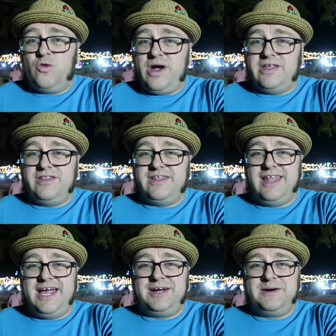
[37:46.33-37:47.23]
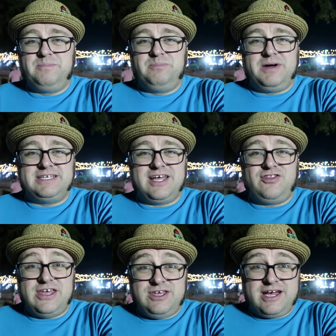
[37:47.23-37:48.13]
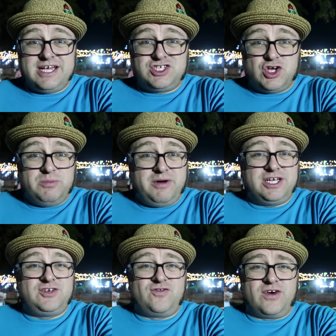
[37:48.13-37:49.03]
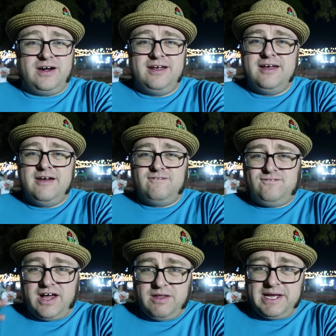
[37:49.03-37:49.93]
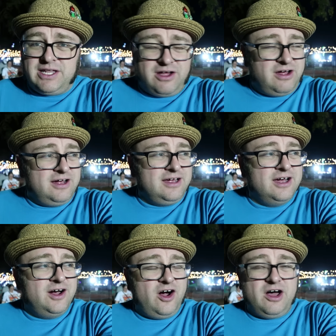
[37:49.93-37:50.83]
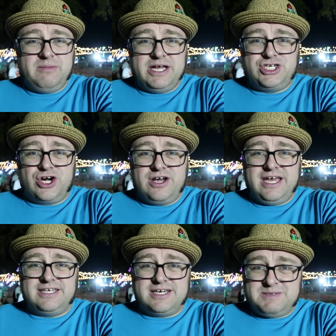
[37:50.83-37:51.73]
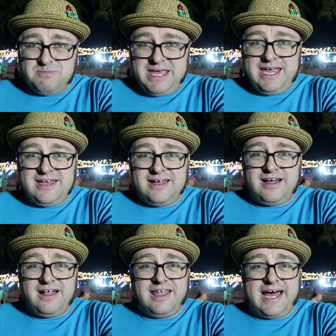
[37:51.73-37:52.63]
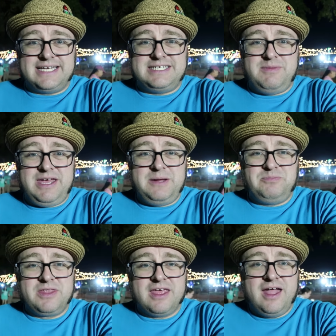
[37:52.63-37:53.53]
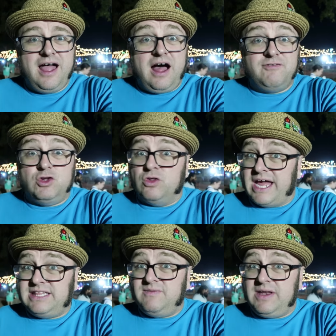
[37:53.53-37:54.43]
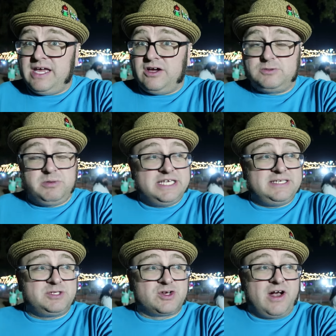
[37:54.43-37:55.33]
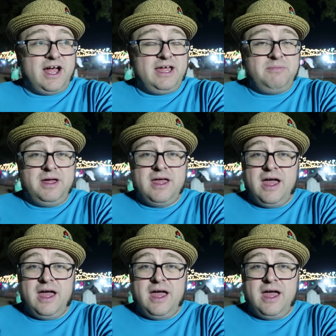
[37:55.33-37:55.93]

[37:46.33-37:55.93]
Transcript: rather than later. But thank you guys so much for following along on my journey. It does mean a lot to me. If you do like the videos, please subscribe.